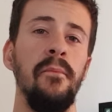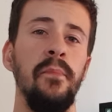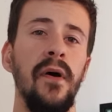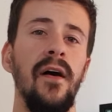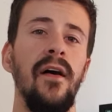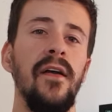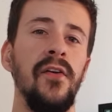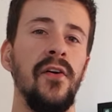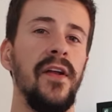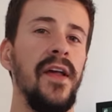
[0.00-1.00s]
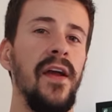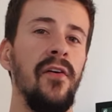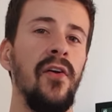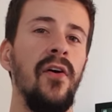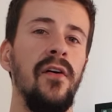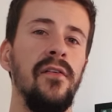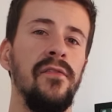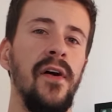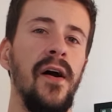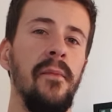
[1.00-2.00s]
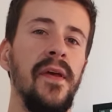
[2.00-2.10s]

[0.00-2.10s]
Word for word: but you're going to hear a lot of um,